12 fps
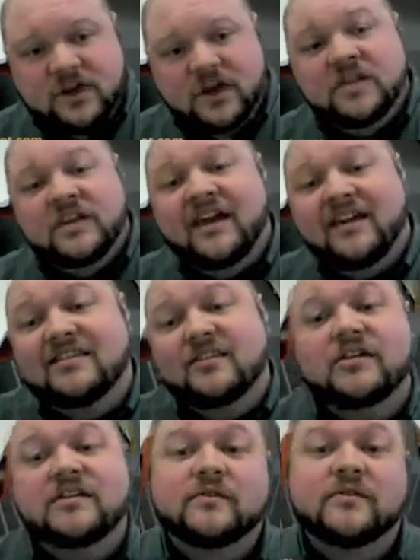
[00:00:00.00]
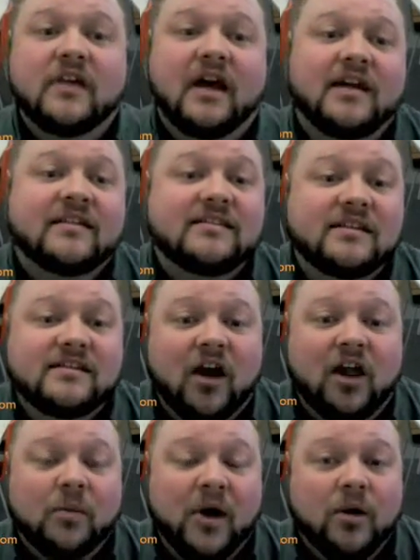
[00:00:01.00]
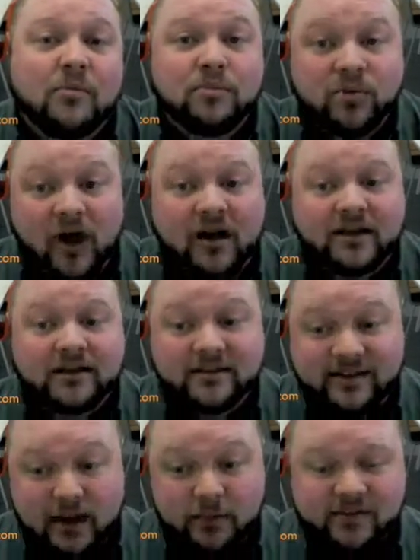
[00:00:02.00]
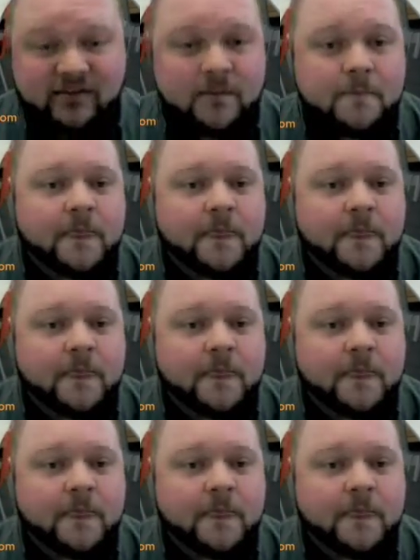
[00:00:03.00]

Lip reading: The next series of slides is all about blogging tips.